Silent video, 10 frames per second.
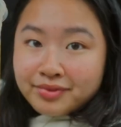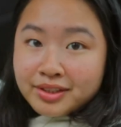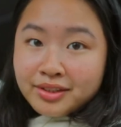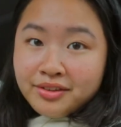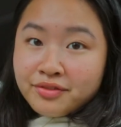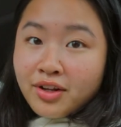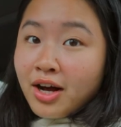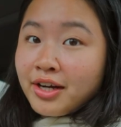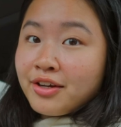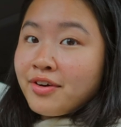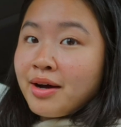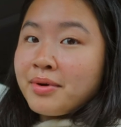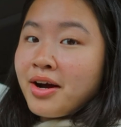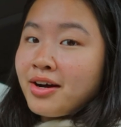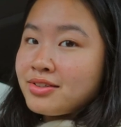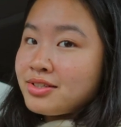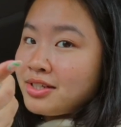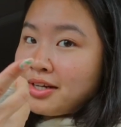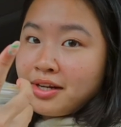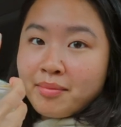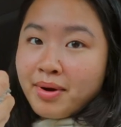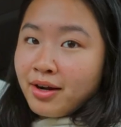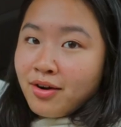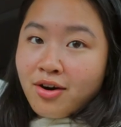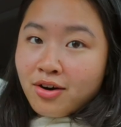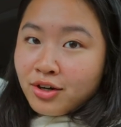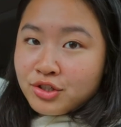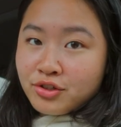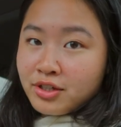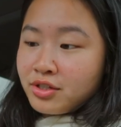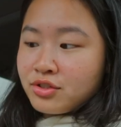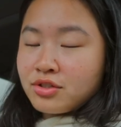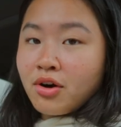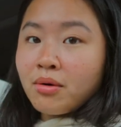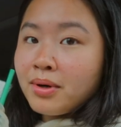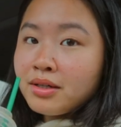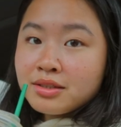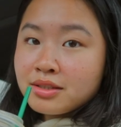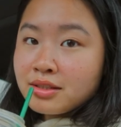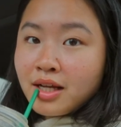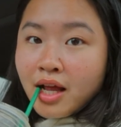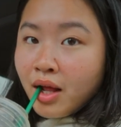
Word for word: Is it a vlog if I'm not sitting in my car drinking Starbucks?